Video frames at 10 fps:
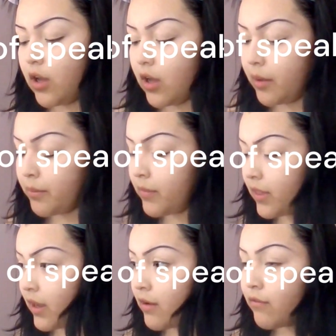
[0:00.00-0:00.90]

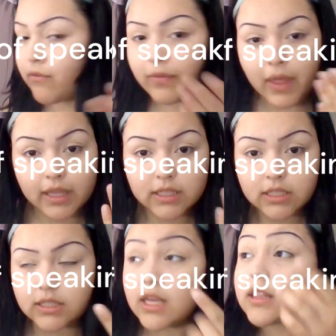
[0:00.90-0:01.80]
then, like, to
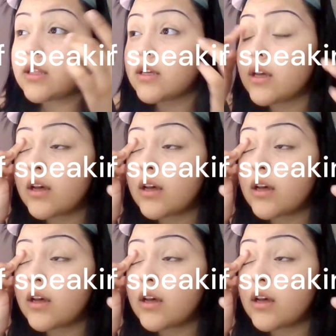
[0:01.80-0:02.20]
set the